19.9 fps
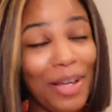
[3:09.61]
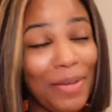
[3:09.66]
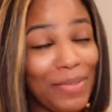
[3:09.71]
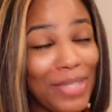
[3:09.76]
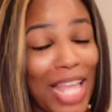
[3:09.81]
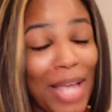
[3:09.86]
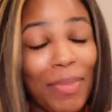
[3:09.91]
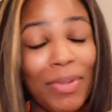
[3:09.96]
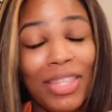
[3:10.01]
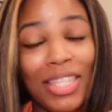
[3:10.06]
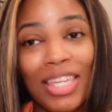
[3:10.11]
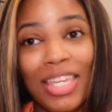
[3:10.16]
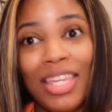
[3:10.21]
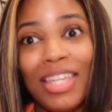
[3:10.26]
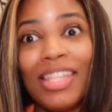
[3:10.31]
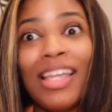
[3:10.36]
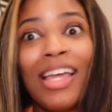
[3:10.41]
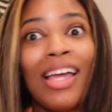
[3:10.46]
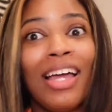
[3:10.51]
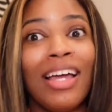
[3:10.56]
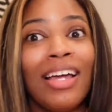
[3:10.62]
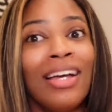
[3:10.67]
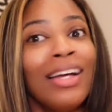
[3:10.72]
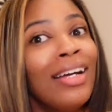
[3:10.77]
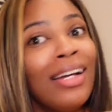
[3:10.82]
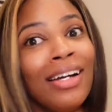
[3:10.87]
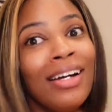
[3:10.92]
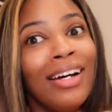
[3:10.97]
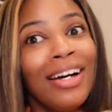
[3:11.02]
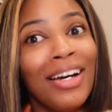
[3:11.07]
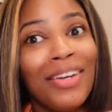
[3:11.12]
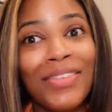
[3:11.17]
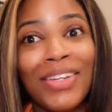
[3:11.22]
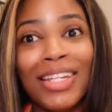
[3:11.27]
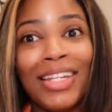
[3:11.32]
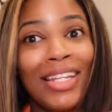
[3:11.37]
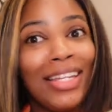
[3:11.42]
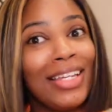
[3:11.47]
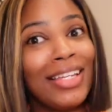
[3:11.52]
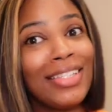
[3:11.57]
Sabbath Heat
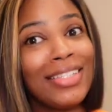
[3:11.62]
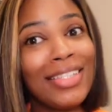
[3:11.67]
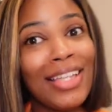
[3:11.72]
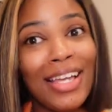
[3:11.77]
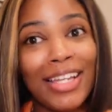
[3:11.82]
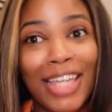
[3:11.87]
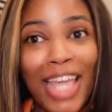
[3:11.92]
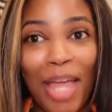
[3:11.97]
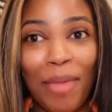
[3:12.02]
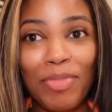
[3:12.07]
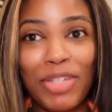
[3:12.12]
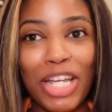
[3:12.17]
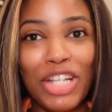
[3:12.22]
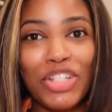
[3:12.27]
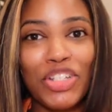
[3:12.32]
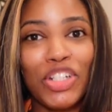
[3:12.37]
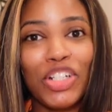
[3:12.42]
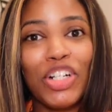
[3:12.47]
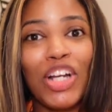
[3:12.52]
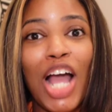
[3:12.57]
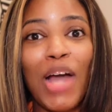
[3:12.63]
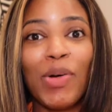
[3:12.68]
Oven is a game changer.